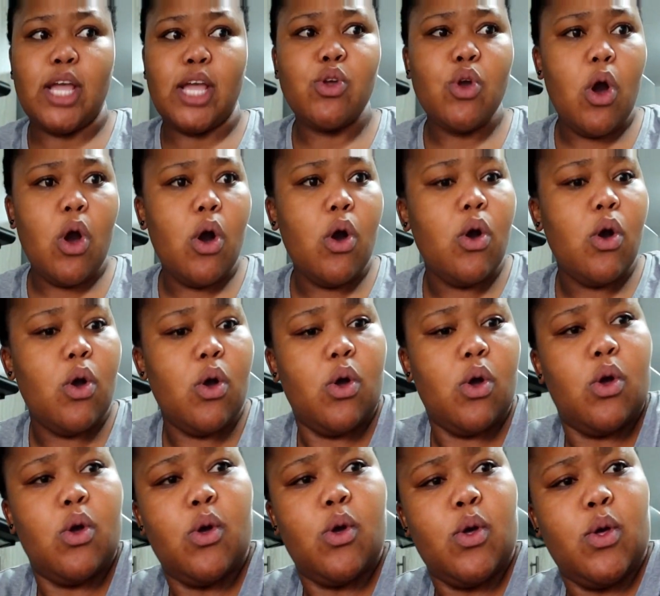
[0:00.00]
Oh,
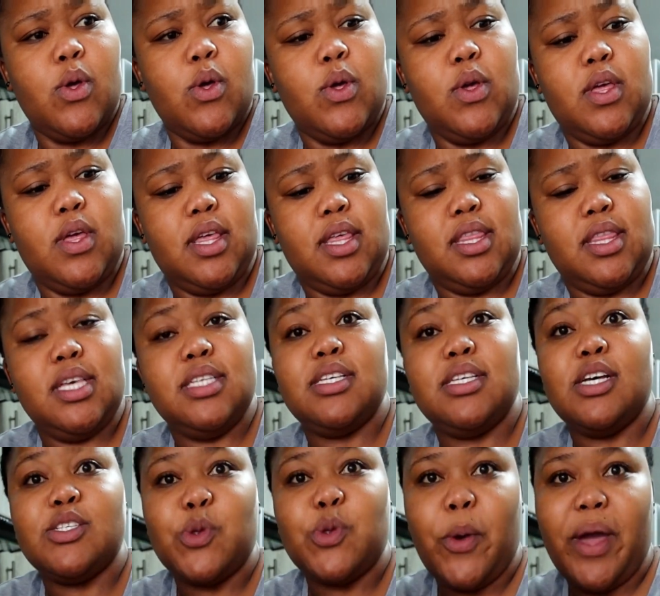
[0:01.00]
these
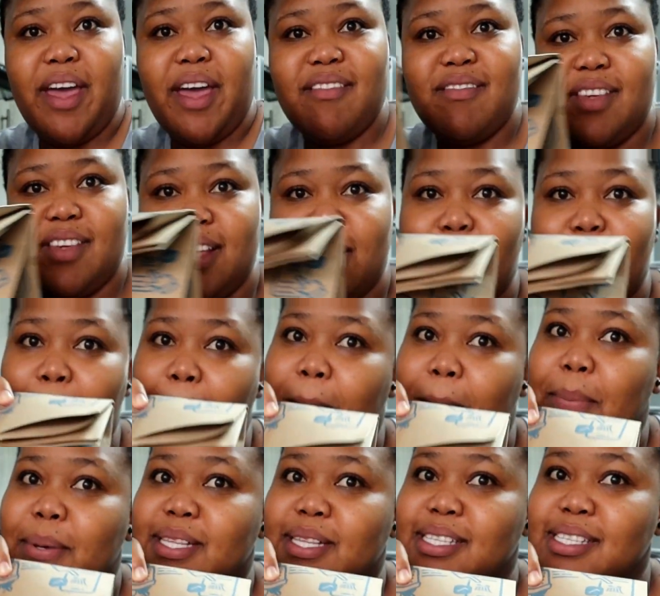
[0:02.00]
are so heavy,
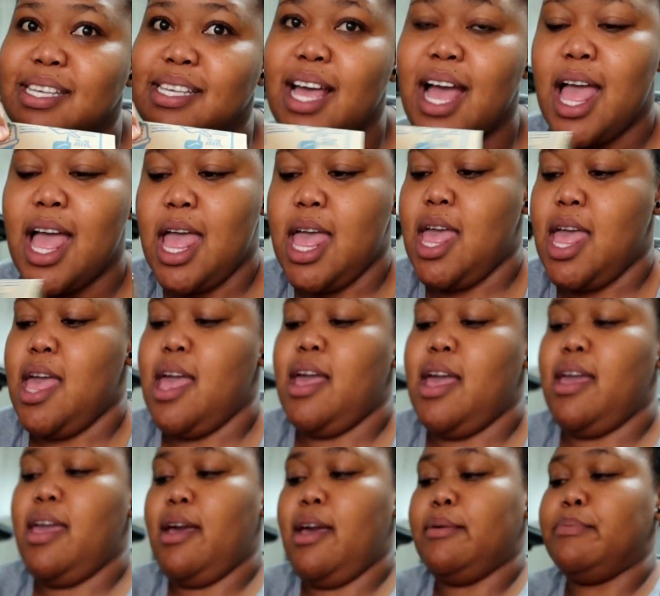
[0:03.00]
but
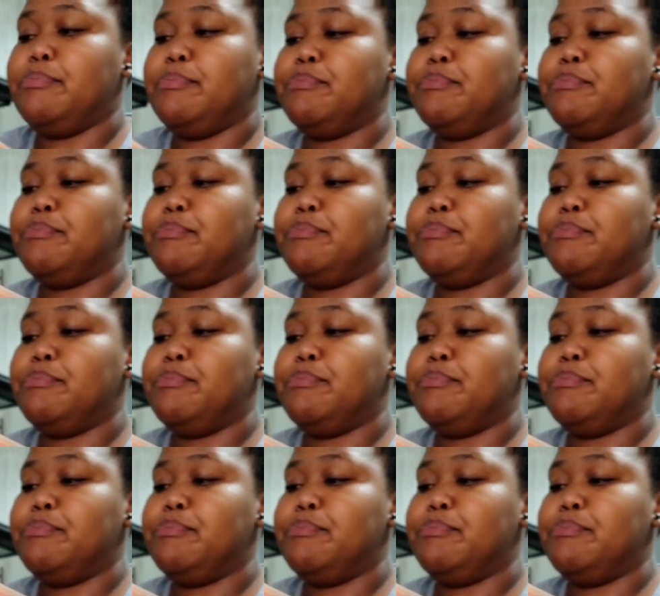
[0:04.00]
yeah.